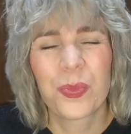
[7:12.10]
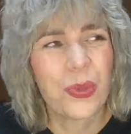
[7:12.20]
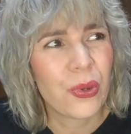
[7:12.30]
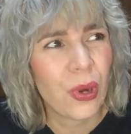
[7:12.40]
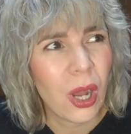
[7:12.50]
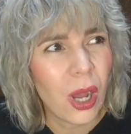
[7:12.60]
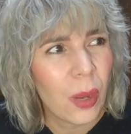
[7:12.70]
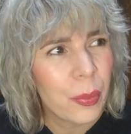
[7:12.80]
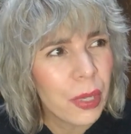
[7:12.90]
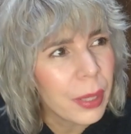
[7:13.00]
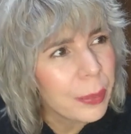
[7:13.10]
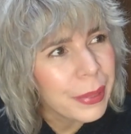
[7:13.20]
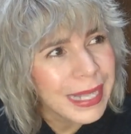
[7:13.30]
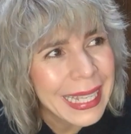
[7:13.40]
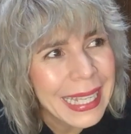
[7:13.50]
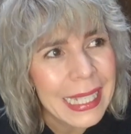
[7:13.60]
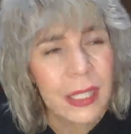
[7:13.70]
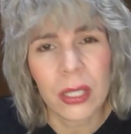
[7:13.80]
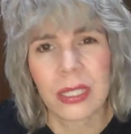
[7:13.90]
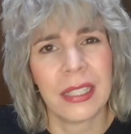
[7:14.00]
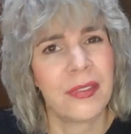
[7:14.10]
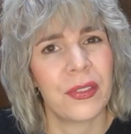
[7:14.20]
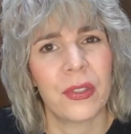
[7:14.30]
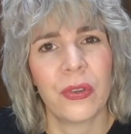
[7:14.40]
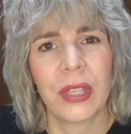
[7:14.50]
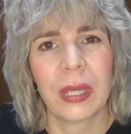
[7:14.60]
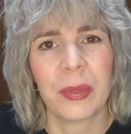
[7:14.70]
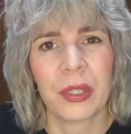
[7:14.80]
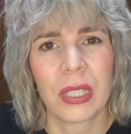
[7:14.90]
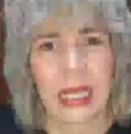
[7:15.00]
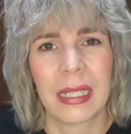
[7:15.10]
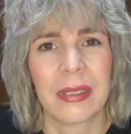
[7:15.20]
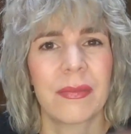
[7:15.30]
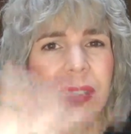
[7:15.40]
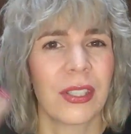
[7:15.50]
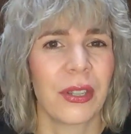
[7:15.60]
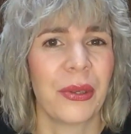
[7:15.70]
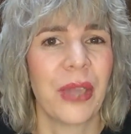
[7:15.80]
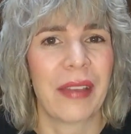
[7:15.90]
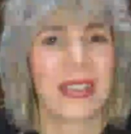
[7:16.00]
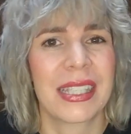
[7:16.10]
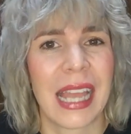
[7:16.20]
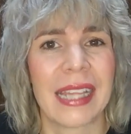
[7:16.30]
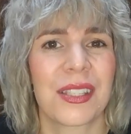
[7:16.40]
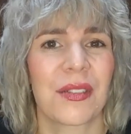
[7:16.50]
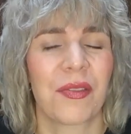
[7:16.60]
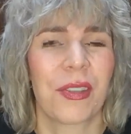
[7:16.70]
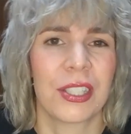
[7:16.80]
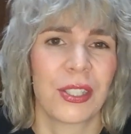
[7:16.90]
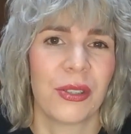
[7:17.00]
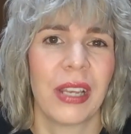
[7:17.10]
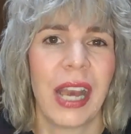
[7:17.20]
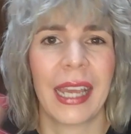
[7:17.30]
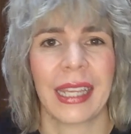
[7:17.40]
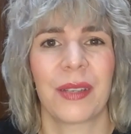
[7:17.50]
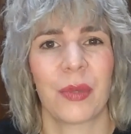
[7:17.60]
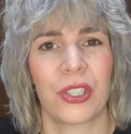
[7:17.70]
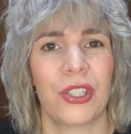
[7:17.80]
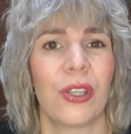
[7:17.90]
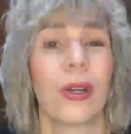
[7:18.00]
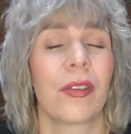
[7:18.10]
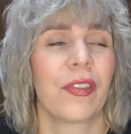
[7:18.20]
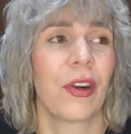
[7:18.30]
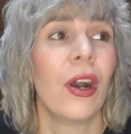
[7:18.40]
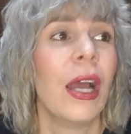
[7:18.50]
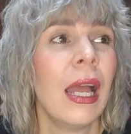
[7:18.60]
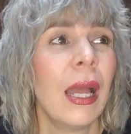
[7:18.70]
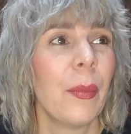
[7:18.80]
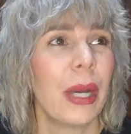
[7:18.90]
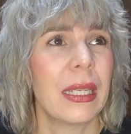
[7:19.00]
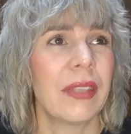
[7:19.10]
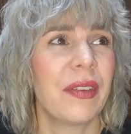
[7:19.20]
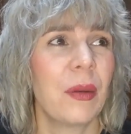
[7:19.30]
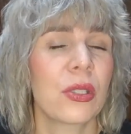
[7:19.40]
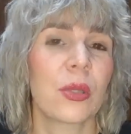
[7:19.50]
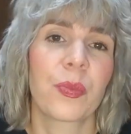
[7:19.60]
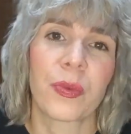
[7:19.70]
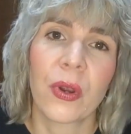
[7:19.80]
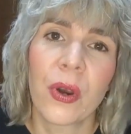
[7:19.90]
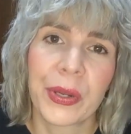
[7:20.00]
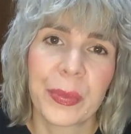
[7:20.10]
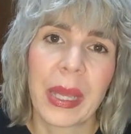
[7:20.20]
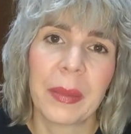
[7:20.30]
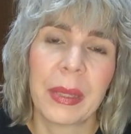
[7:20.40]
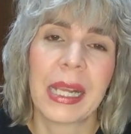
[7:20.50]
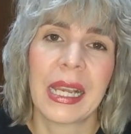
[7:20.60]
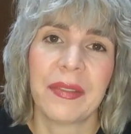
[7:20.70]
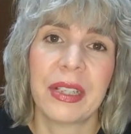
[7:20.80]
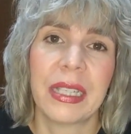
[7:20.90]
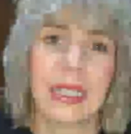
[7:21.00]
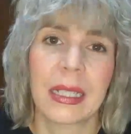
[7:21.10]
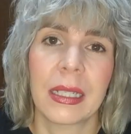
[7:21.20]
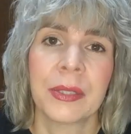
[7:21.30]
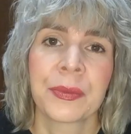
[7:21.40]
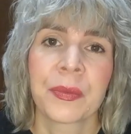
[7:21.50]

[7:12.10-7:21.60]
probably not even do that because I can, you have a sense of what you like and what you look for. But if I was abroad, maybe I'll have a little